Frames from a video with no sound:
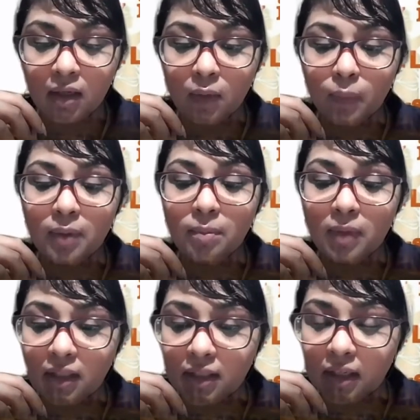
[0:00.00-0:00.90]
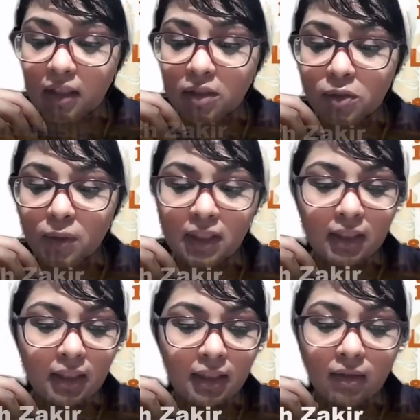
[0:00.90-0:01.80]
when media is showing
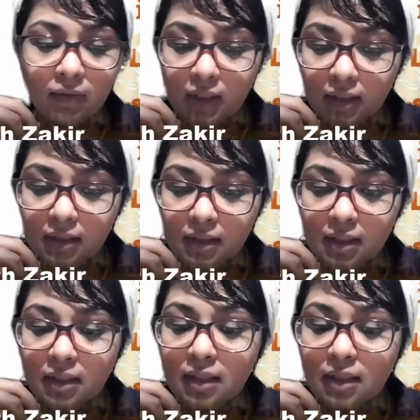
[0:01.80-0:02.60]
clear evidence that